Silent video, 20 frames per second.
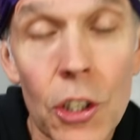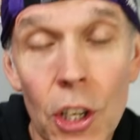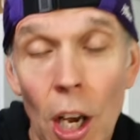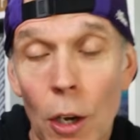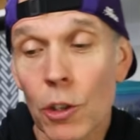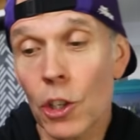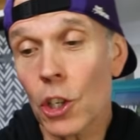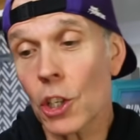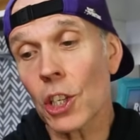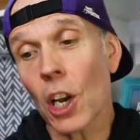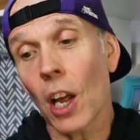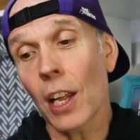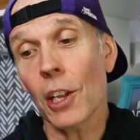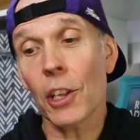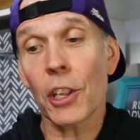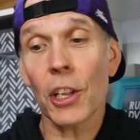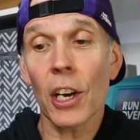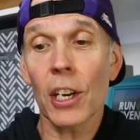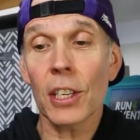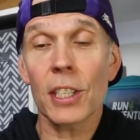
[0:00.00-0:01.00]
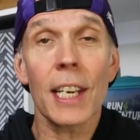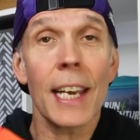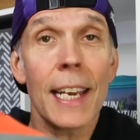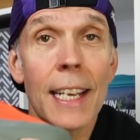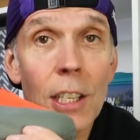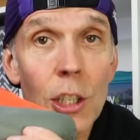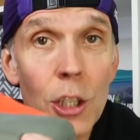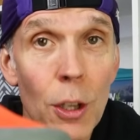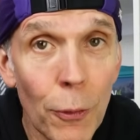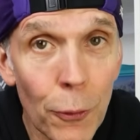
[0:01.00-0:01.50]
So just like the
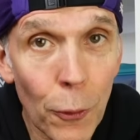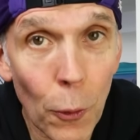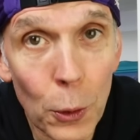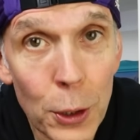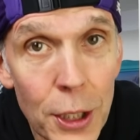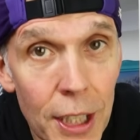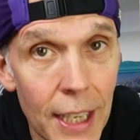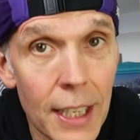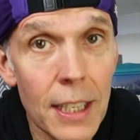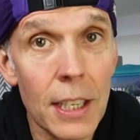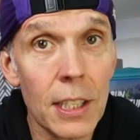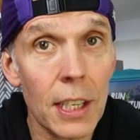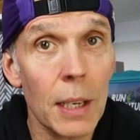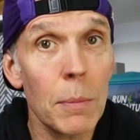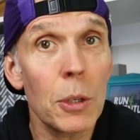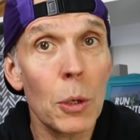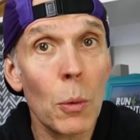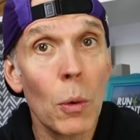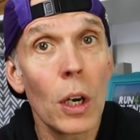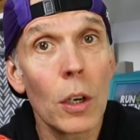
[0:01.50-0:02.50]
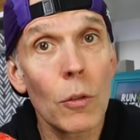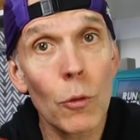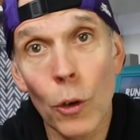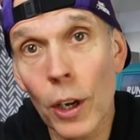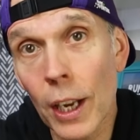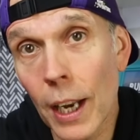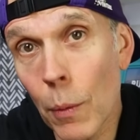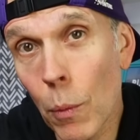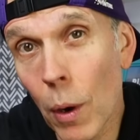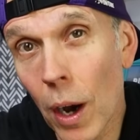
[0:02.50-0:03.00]
13s, the 14s seem to work
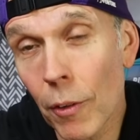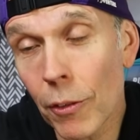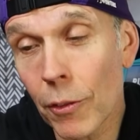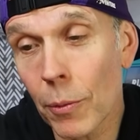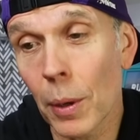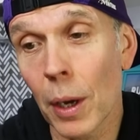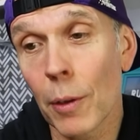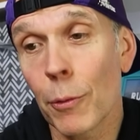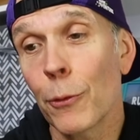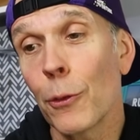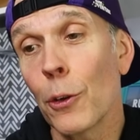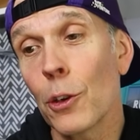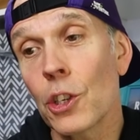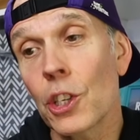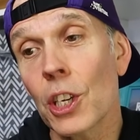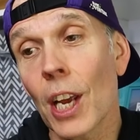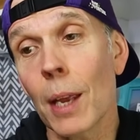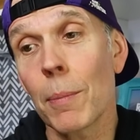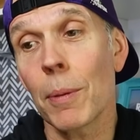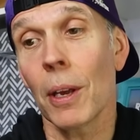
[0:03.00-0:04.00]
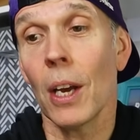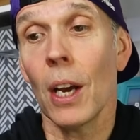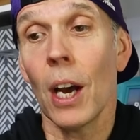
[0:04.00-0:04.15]
really well for my foot shape.